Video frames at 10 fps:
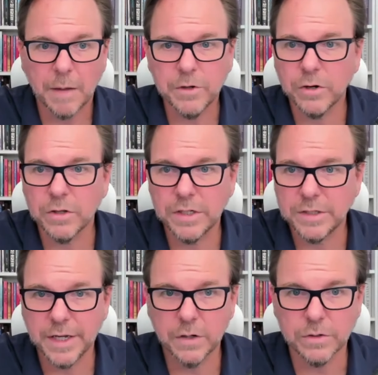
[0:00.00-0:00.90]
I'm currently
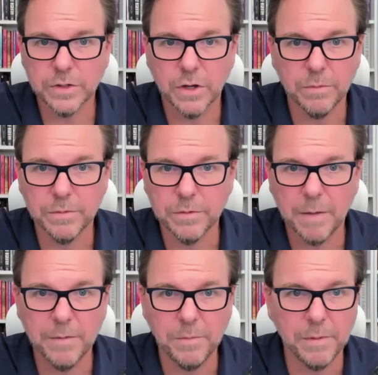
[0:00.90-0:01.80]
single, so
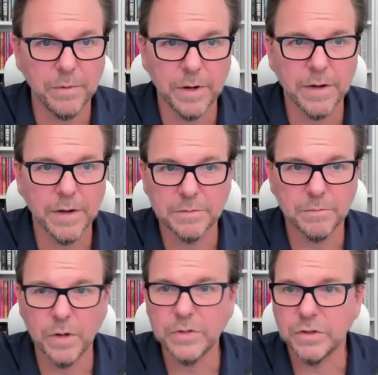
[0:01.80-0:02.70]
how many people here? Yeah,
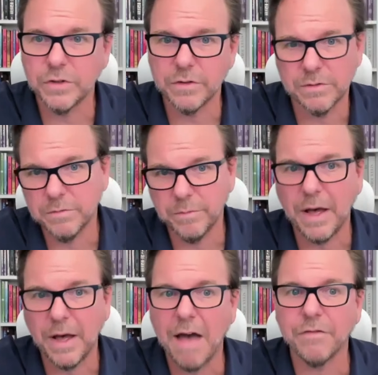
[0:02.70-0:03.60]

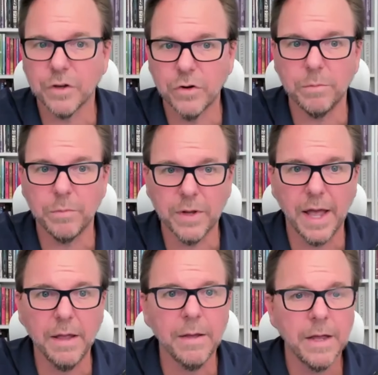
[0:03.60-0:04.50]
about half the group,
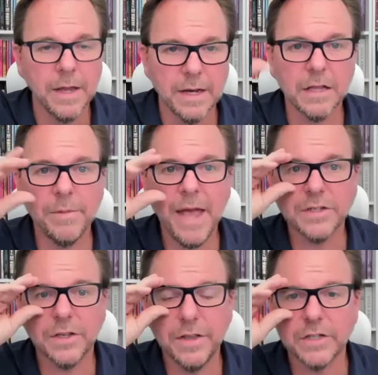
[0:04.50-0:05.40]
okay? Now, let me
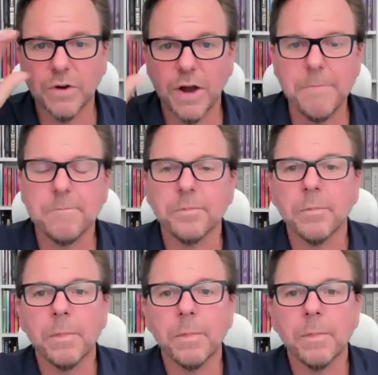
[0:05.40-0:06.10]
ask you this, right?